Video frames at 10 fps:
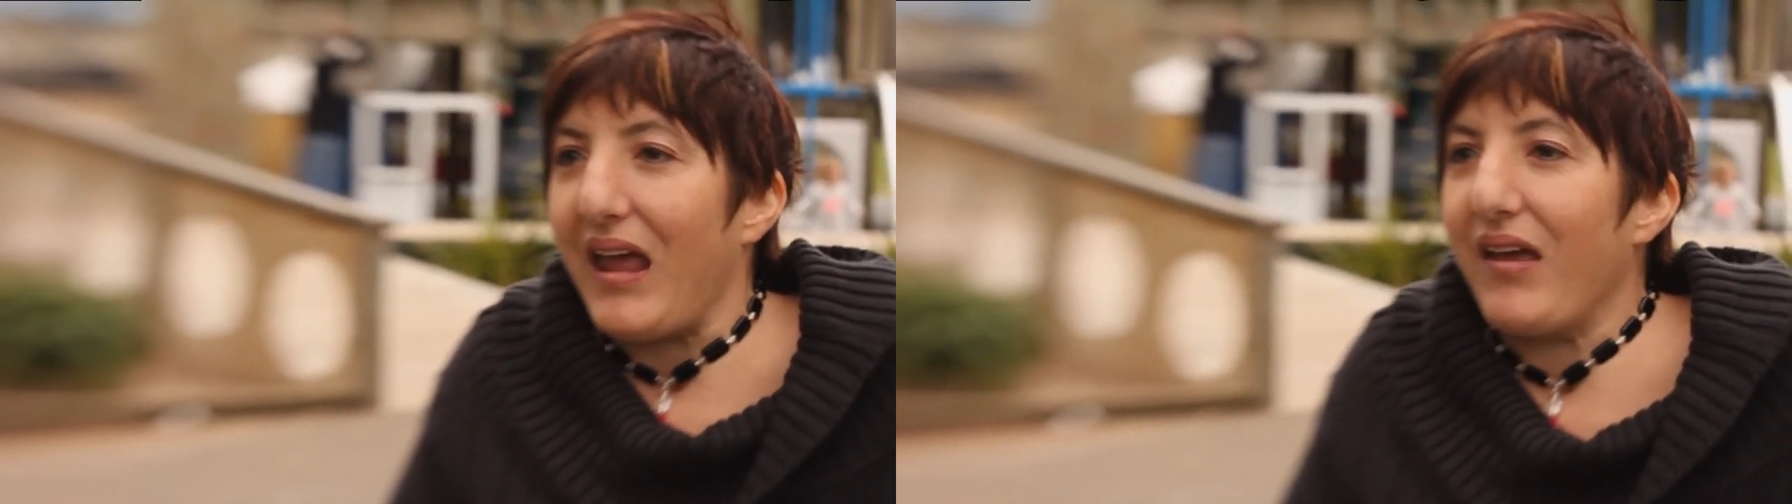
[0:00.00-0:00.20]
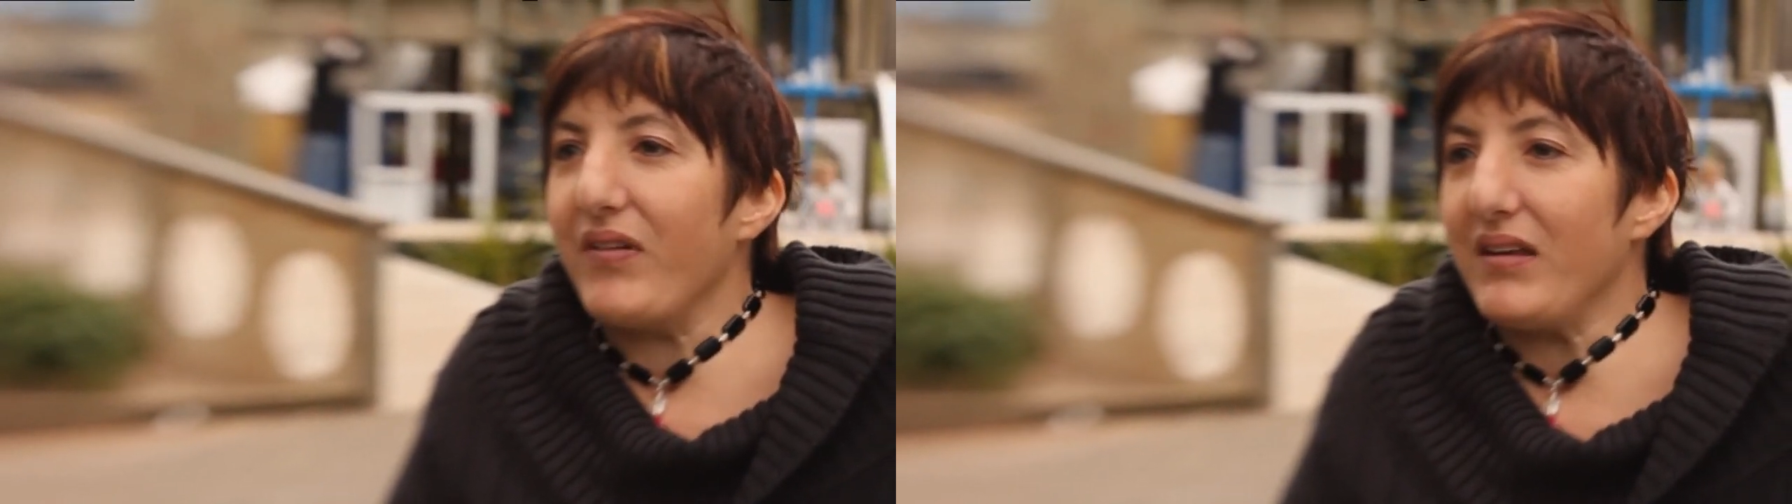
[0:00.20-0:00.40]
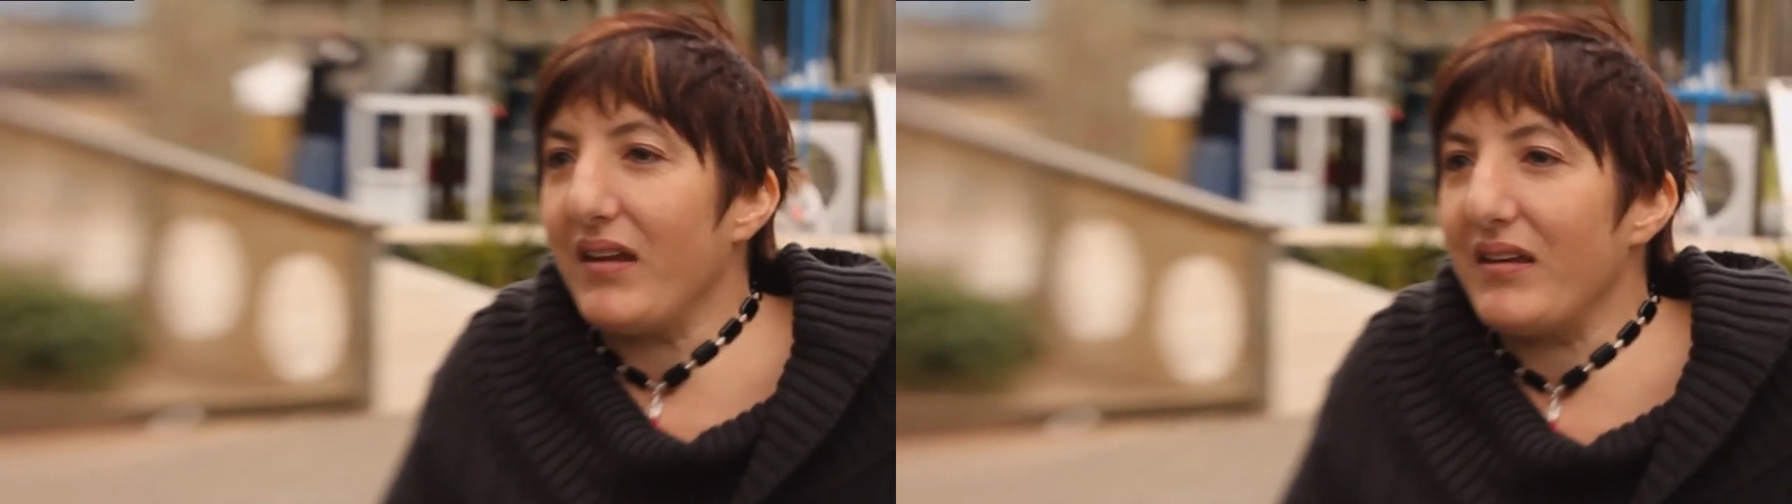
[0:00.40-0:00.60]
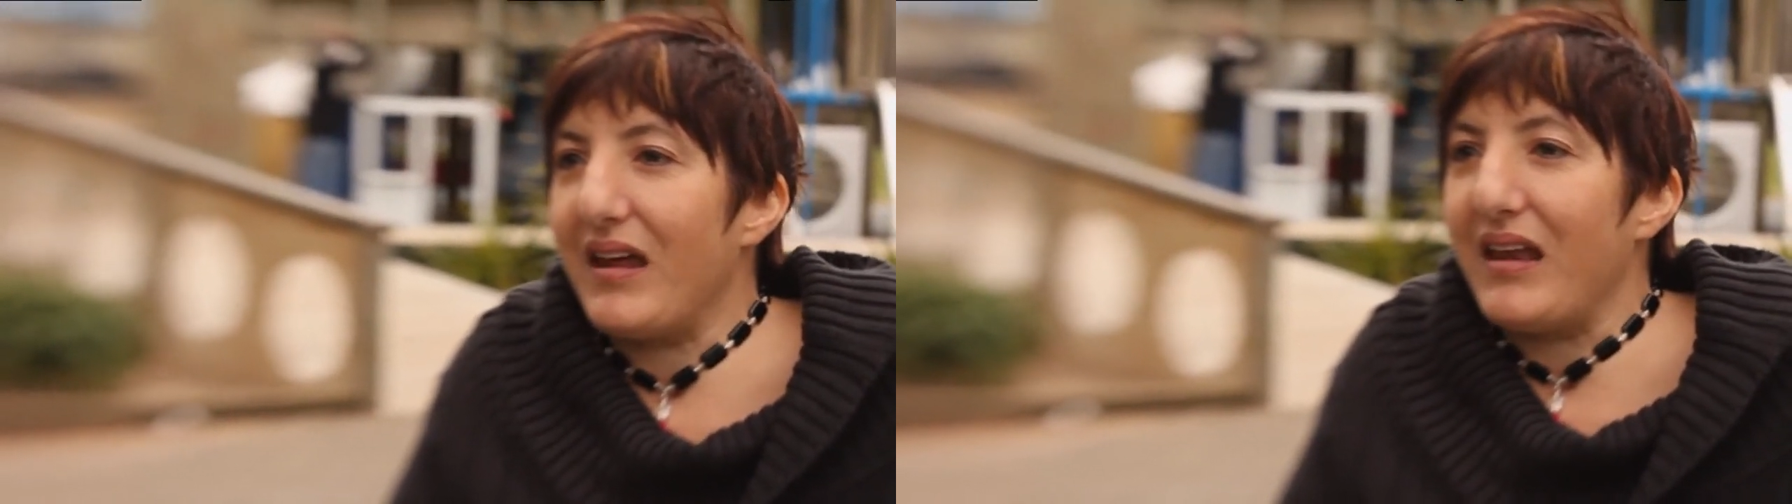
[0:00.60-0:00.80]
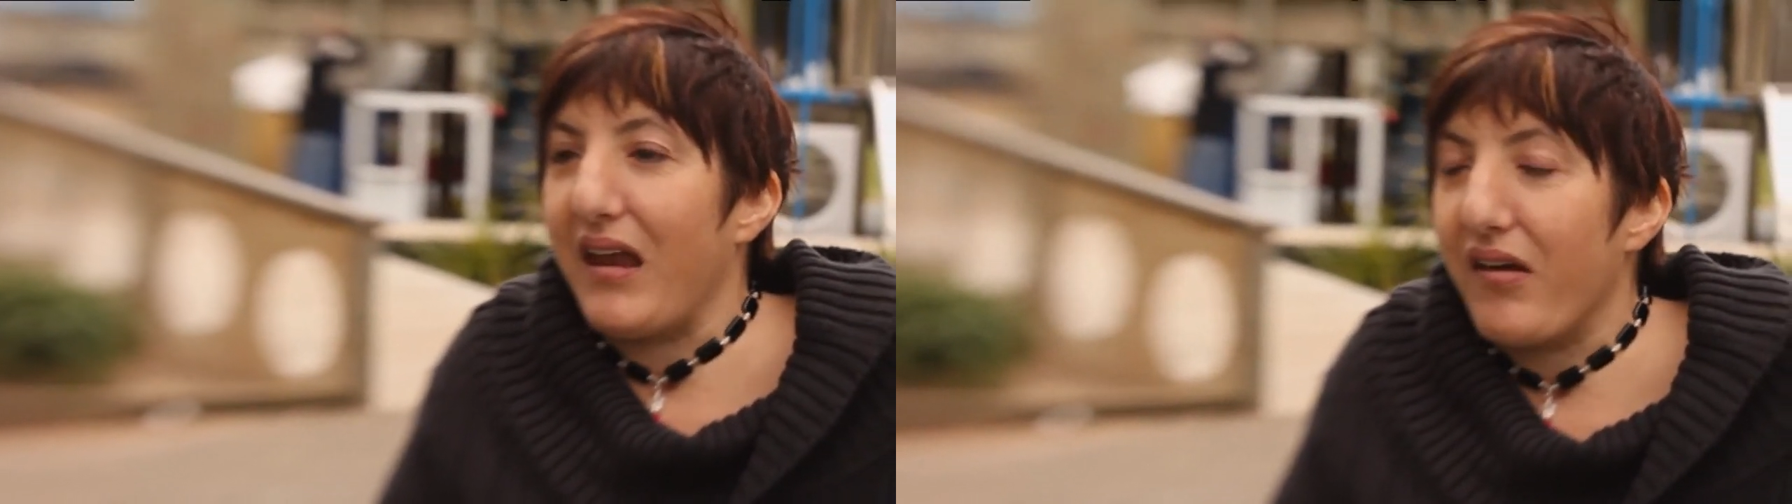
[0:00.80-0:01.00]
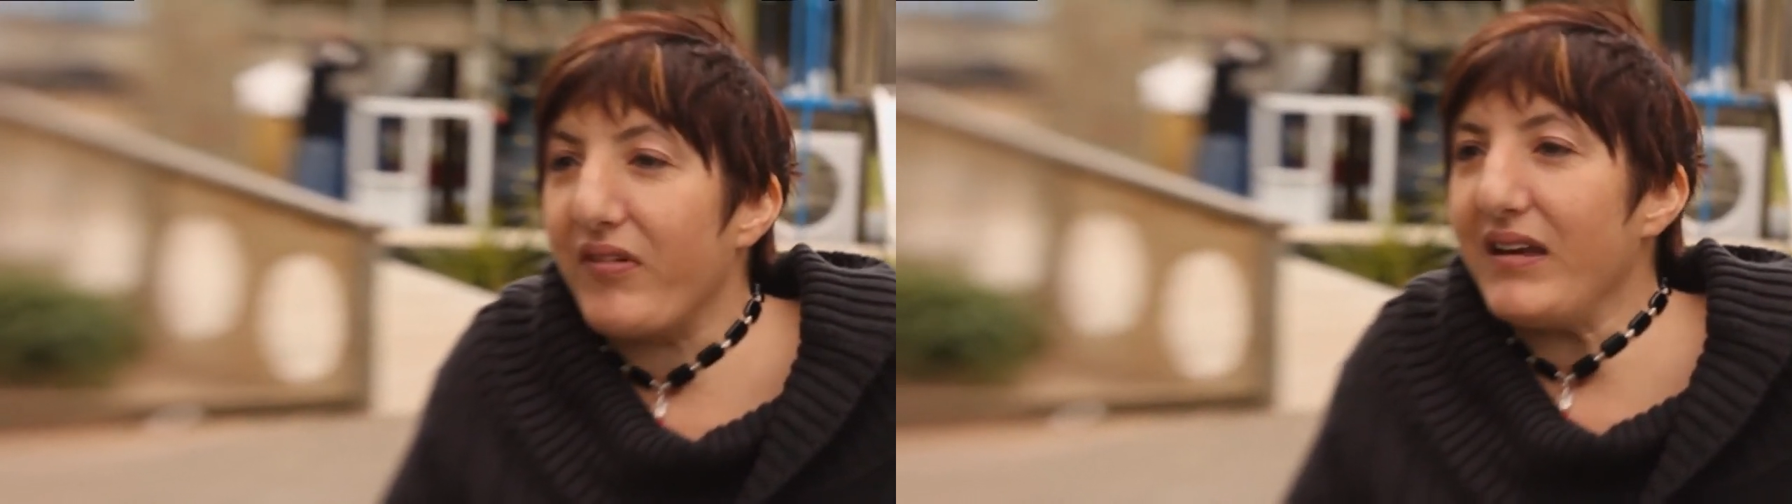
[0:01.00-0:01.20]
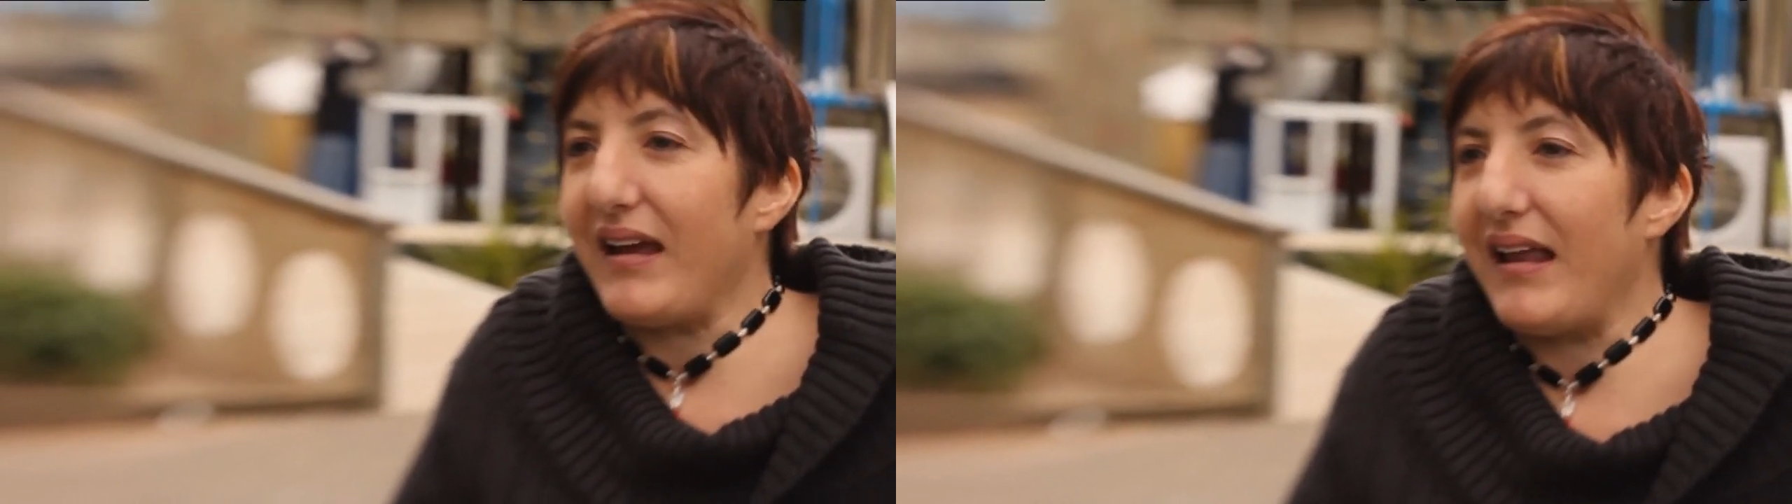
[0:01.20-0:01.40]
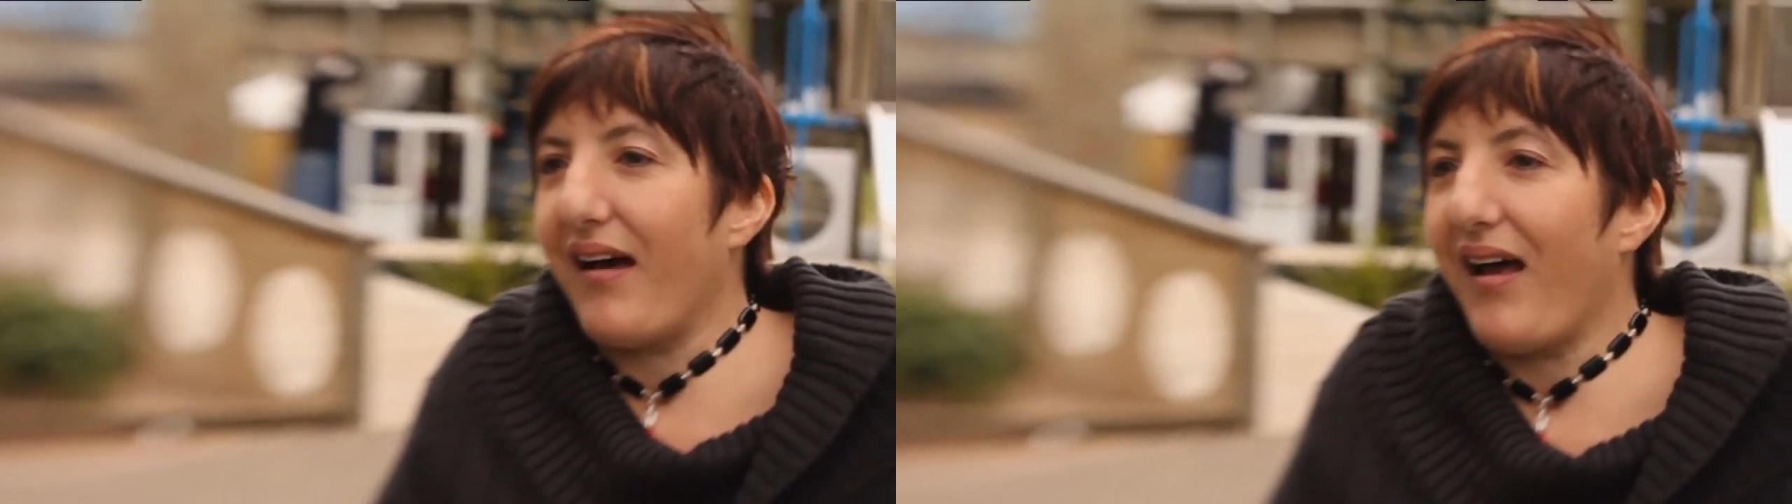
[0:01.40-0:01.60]
evident in
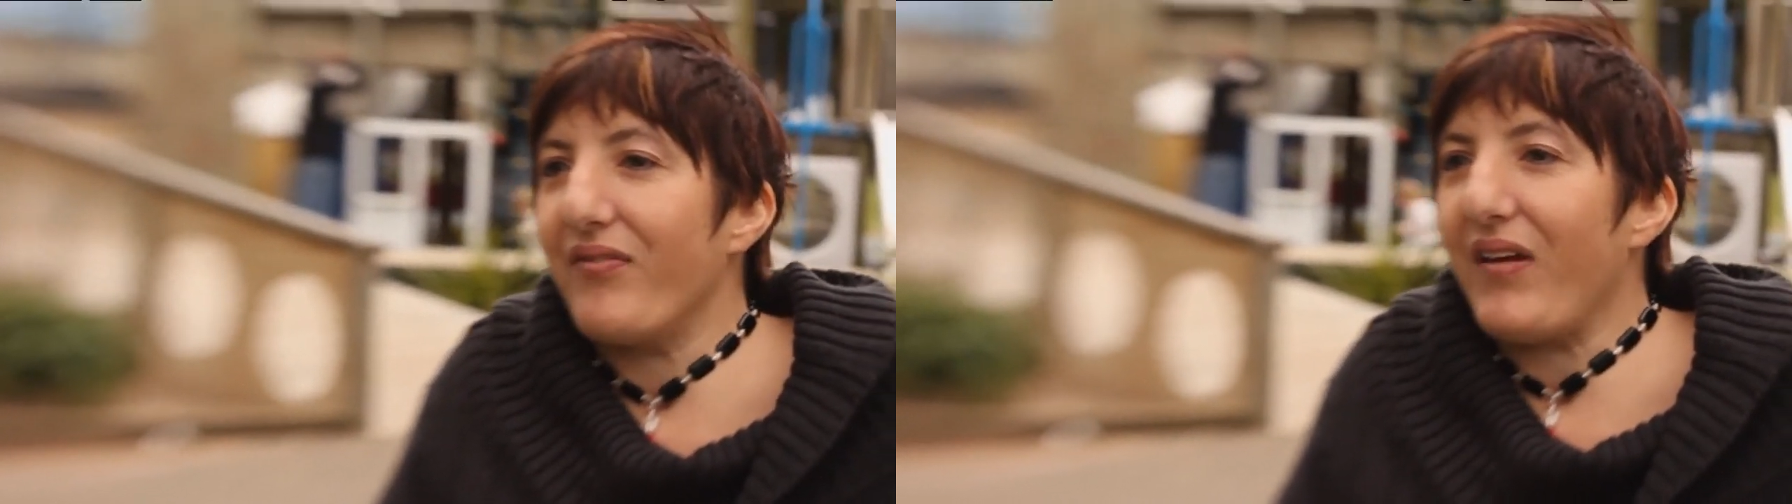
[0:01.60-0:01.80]
everyday life,